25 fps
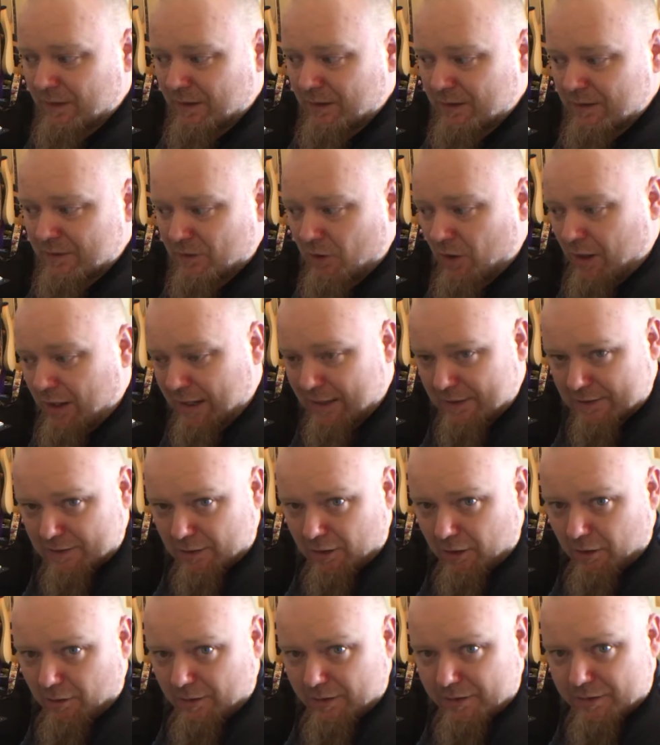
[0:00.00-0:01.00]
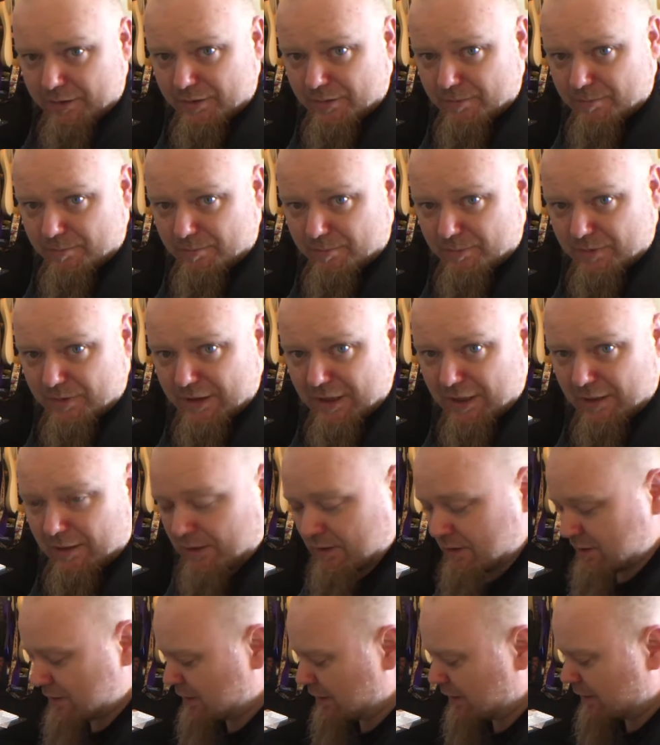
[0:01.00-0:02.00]
It's not as low as
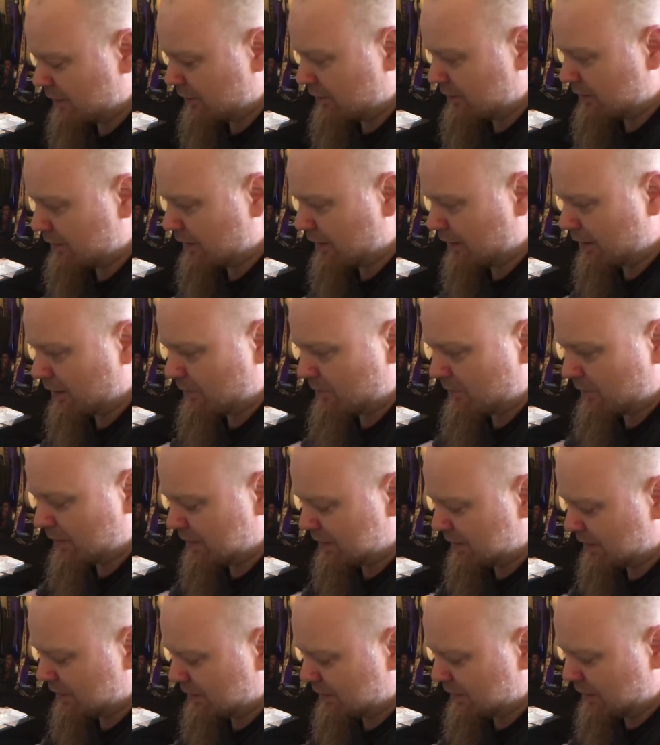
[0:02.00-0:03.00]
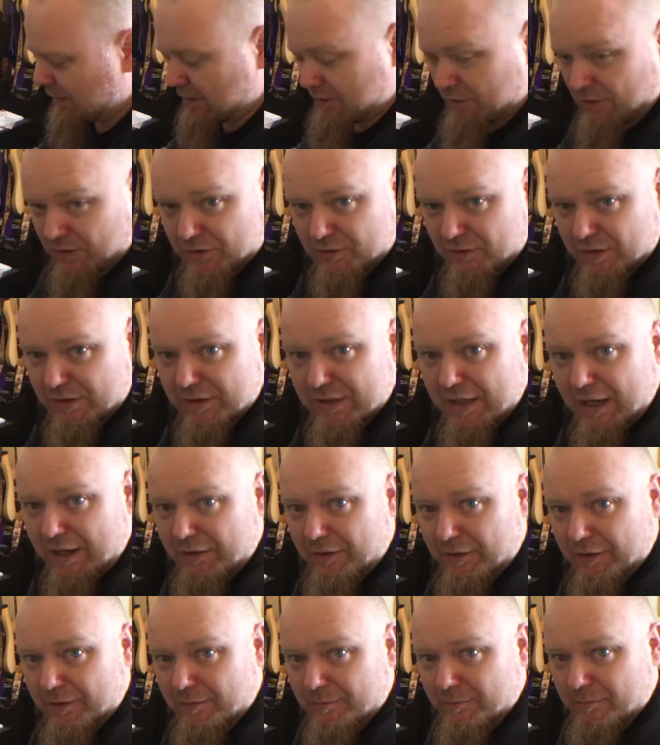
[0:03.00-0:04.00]
stainless steel. This is the industry
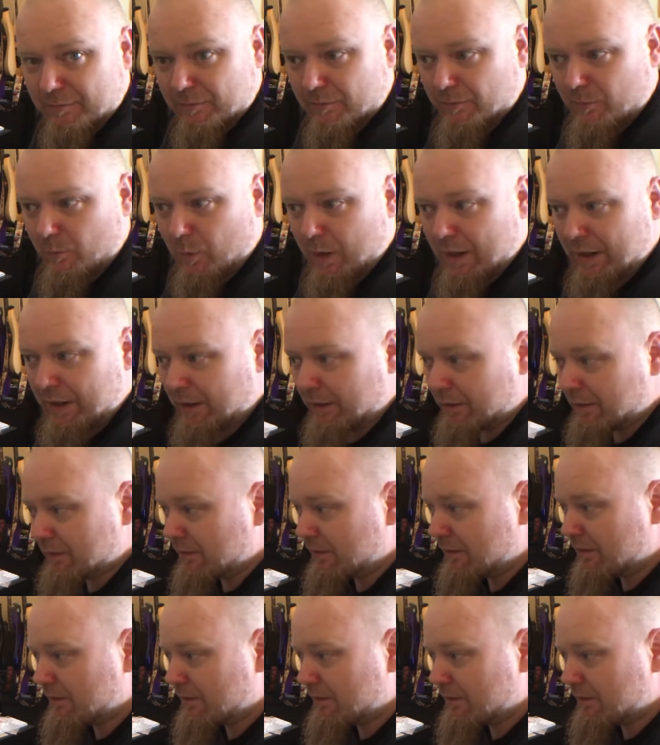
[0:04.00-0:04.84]
standard wire.